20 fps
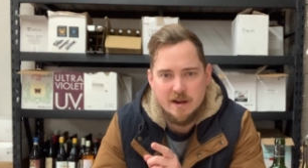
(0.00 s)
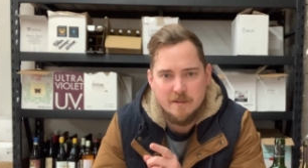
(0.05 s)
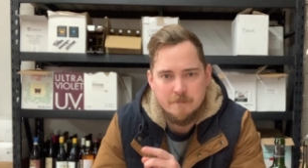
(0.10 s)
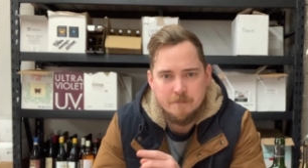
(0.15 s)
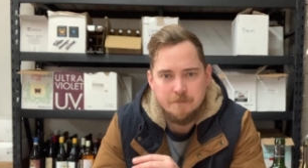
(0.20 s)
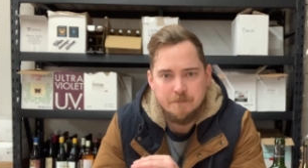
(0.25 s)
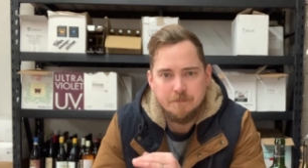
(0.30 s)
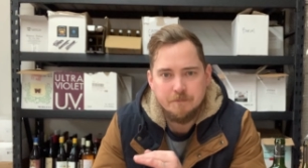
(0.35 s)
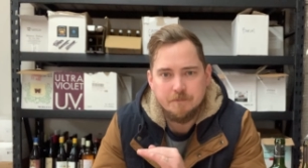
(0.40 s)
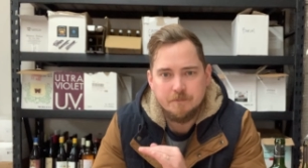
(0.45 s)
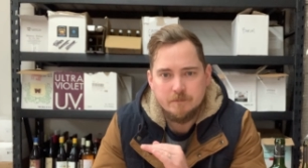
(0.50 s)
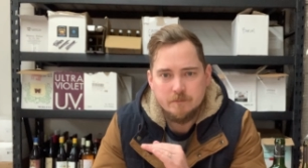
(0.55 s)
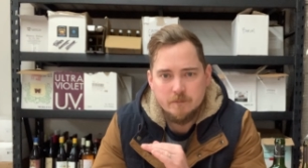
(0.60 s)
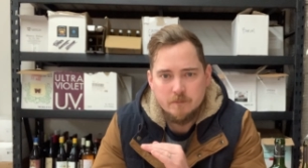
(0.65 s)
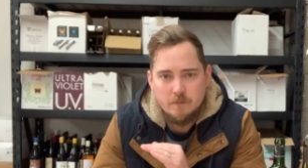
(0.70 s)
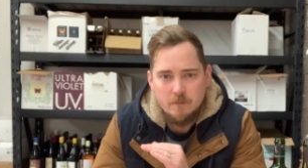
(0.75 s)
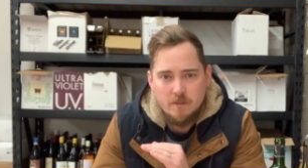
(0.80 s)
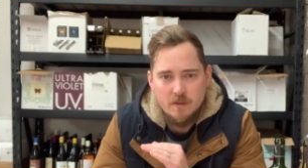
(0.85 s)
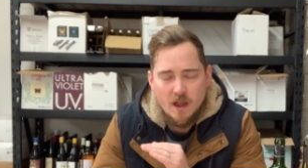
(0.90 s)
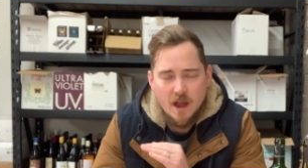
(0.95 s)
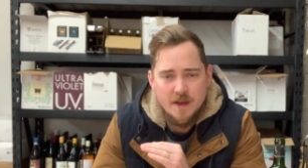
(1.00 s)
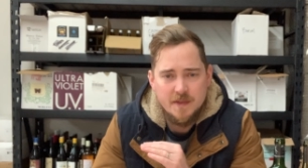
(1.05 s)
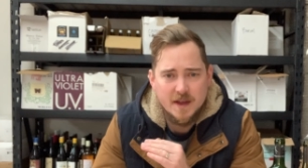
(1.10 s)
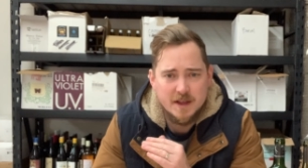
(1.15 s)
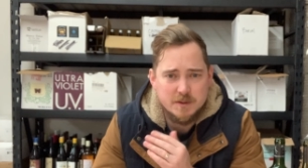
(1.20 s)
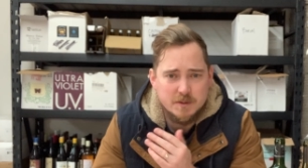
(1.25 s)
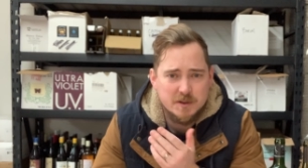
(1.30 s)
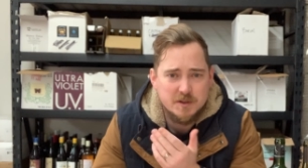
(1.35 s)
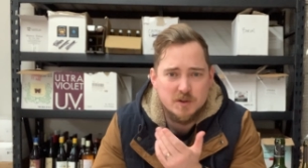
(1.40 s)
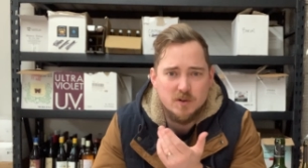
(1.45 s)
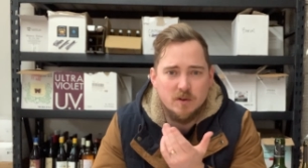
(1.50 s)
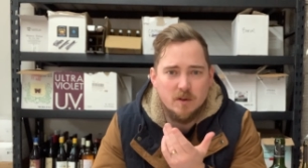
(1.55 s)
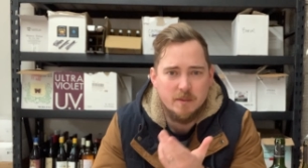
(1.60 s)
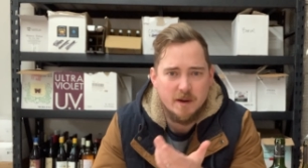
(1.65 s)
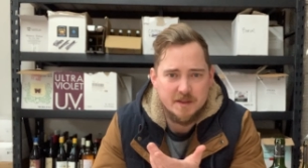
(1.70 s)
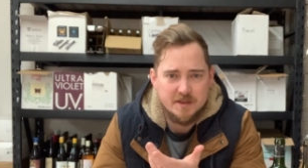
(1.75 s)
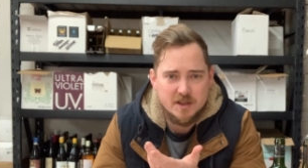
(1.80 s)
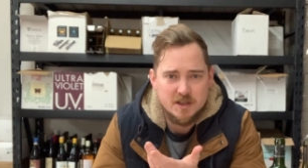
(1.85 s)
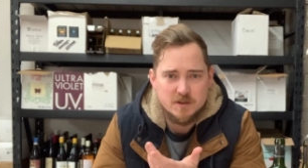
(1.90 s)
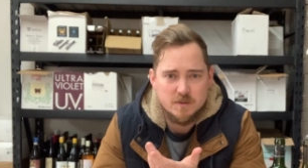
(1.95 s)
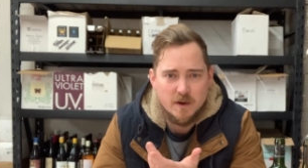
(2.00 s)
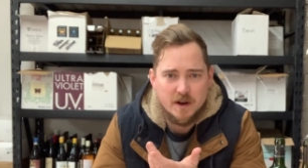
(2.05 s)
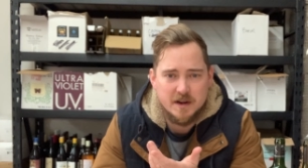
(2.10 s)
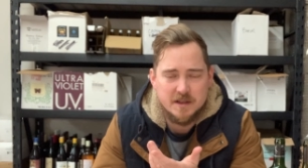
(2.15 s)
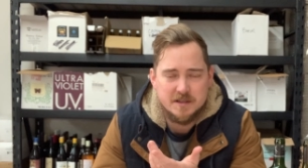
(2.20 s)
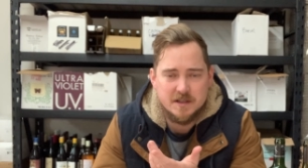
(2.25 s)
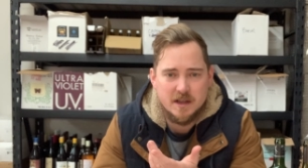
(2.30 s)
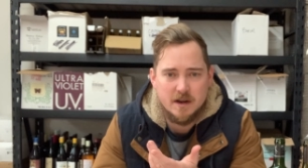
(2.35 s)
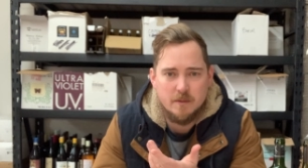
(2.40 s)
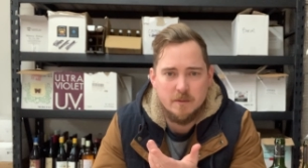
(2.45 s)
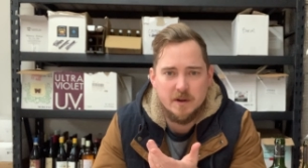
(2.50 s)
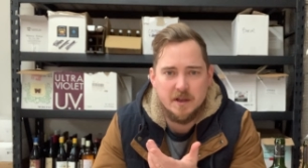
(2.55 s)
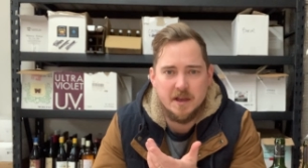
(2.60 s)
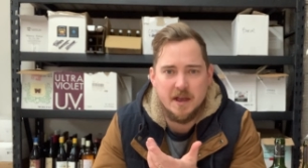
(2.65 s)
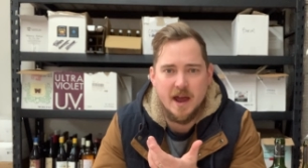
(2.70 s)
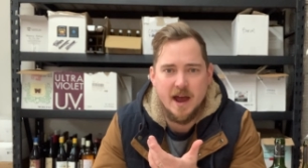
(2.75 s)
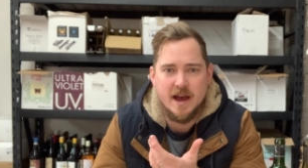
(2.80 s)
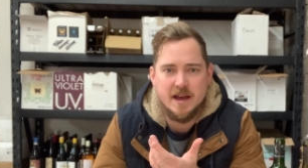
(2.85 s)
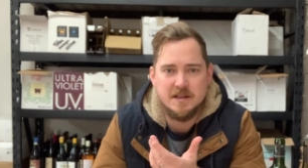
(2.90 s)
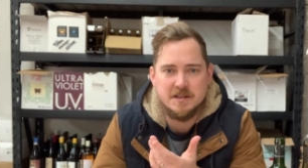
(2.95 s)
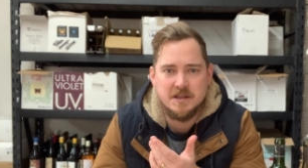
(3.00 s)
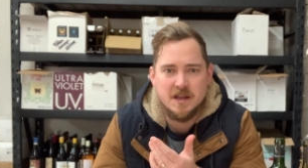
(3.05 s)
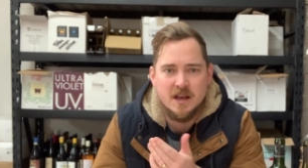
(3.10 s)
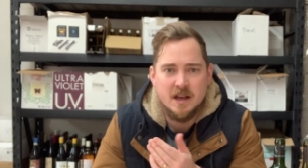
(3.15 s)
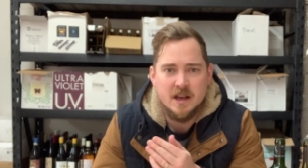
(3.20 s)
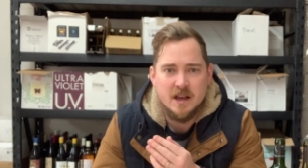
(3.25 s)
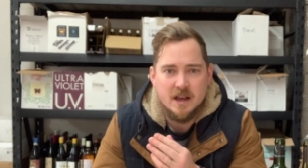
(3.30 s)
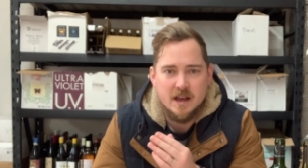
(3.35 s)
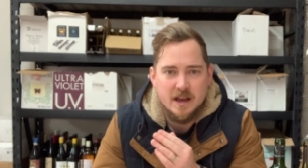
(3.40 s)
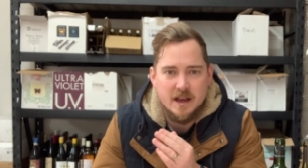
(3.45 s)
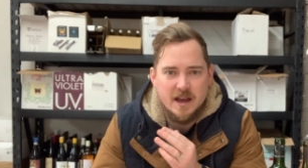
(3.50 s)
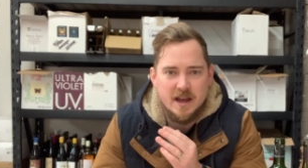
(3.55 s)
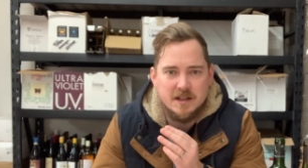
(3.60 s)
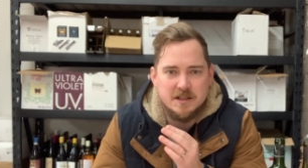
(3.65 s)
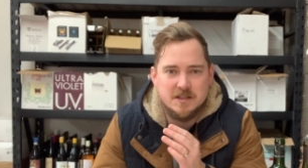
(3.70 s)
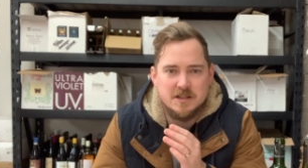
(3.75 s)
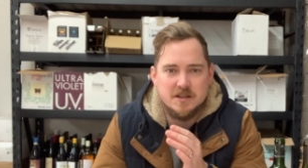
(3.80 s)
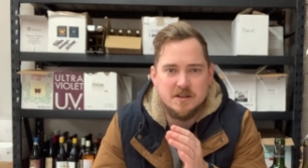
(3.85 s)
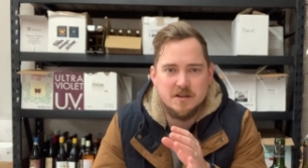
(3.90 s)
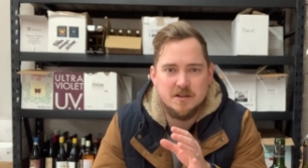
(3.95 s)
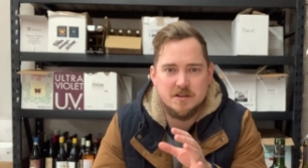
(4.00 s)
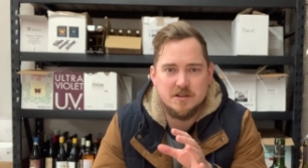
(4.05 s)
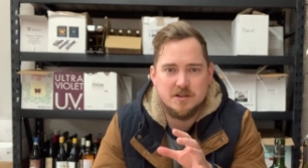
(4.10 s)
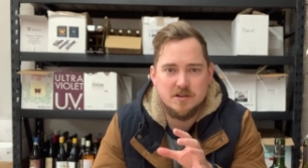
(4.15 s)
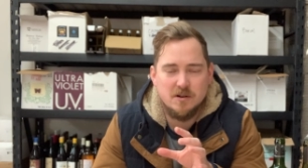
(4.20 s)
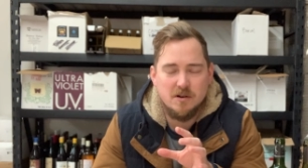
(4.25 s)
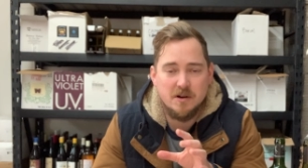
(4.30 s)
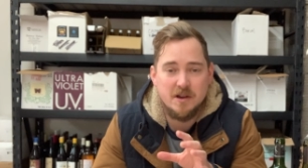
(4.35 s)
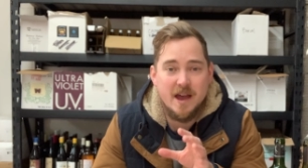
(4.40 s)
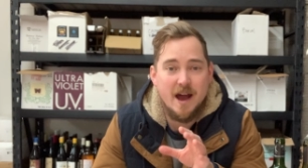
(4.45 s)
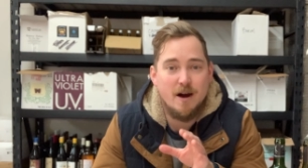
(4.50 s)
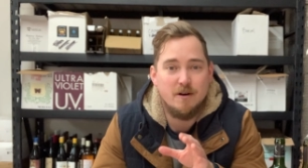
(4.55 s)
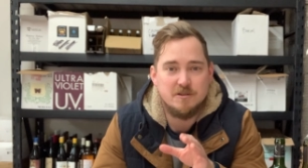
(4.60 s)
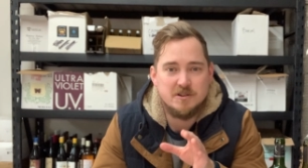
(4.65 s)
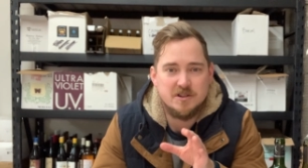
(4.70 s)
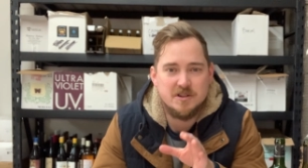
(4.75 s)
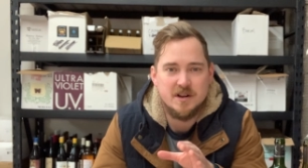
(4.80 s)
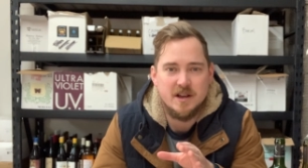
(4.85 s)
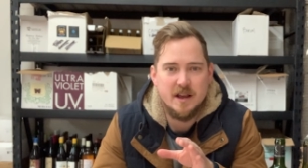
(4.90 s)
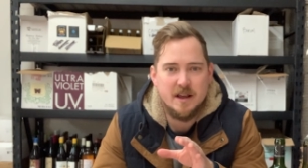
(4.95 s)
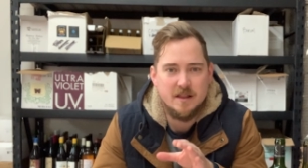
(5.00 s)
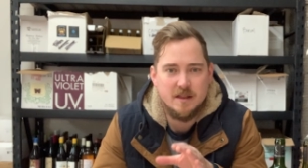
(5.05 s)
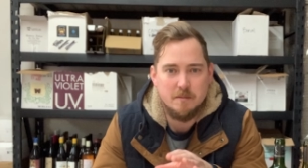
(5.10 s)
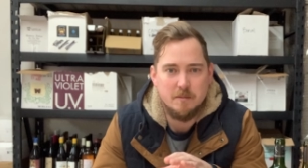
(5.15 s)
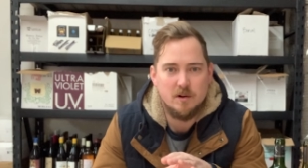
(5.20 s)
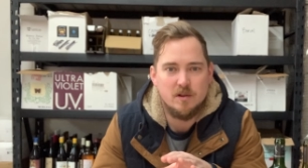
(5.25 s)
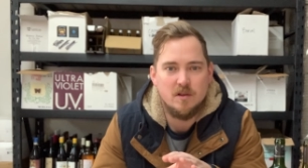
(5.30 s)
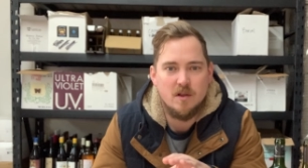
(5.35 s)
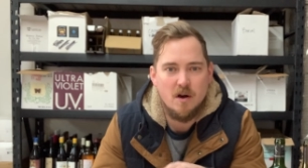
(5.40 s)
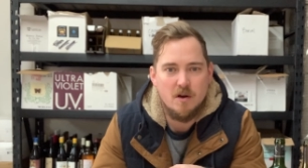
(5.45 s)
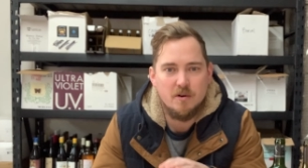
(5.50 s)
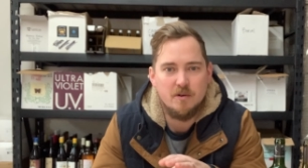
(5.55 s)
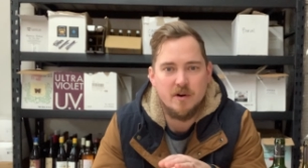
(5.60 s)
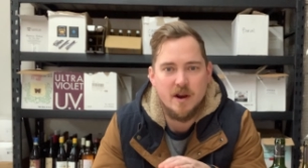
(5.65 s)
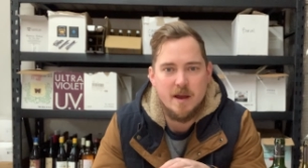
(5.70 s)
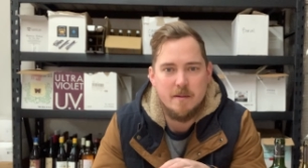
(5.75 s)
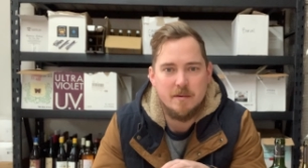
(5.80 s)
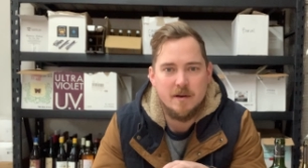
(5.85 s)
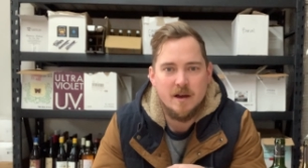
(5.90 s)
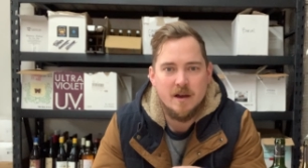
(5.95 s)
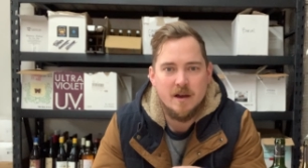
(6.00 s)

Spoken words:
And that's what's cool about this one, is that it really has its soul couched in the Merlot grape.